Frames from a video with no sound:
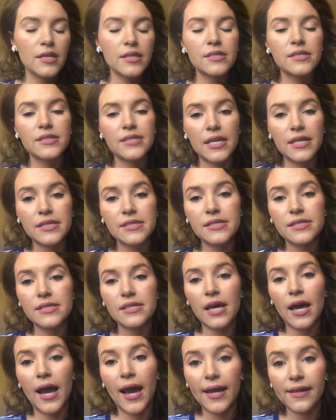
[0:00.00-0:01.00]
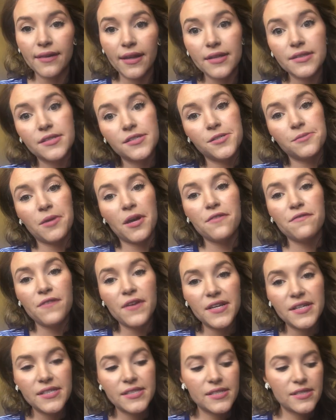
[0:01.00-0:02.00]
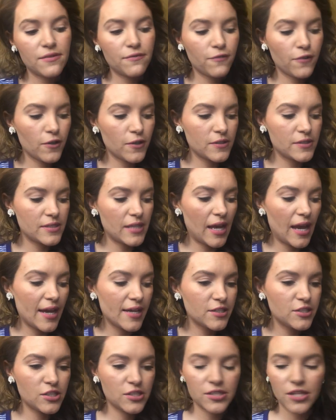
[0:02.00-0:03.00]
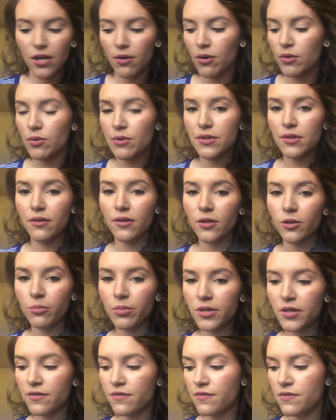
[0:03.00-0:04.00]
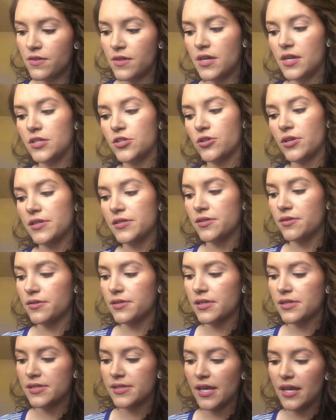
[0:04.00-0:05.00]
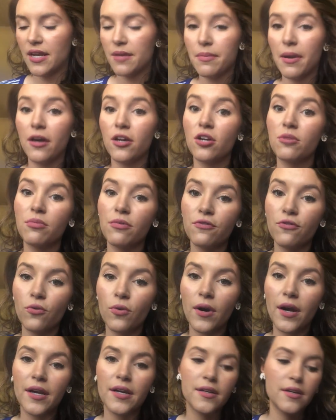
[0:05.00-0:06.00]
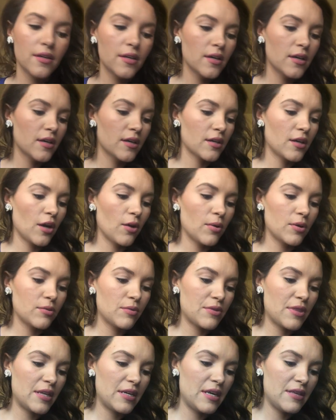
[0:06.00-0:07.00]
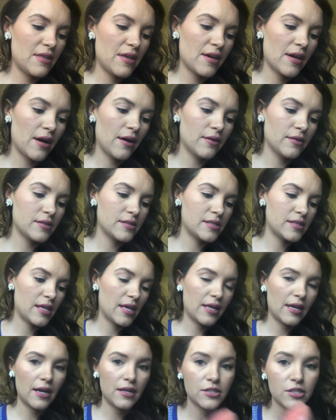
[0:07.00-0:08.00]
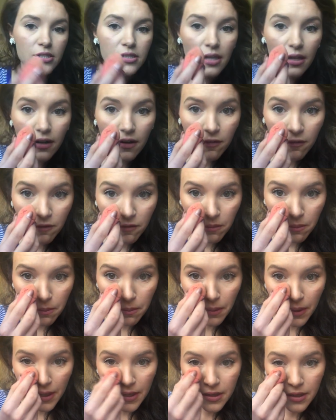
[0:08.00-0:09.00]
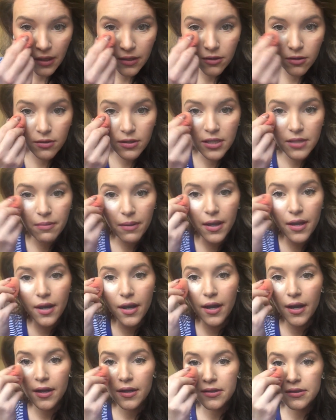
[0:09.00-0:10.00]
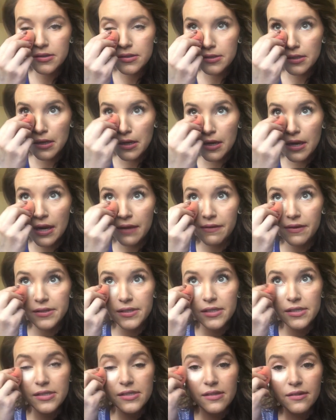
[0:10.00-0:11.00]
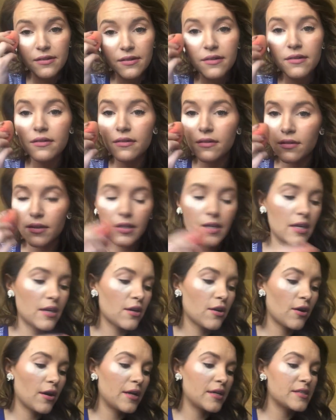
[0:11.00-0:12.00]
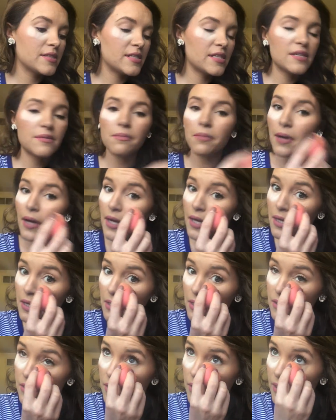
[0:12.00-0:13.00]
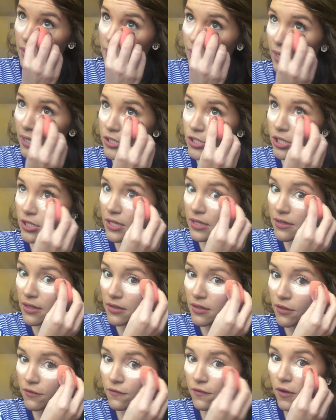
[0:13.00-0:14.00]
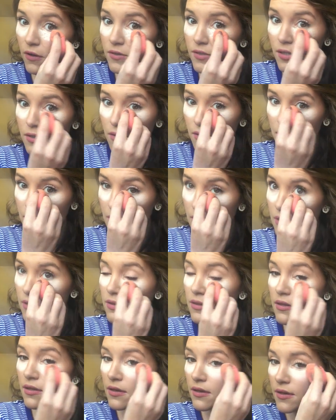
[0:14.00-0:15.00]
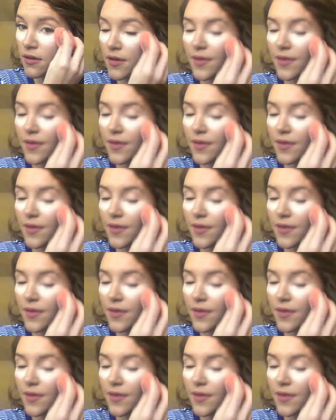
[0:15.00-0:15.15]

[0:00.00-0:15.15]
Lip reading: Since I like to do my face first, I just go in with a little bit of the translucent setting powder before I go in with anything else, and I just kind of bake underneath my eyes. And this is looking crazy, but it's gonna catch anything that falls underneath.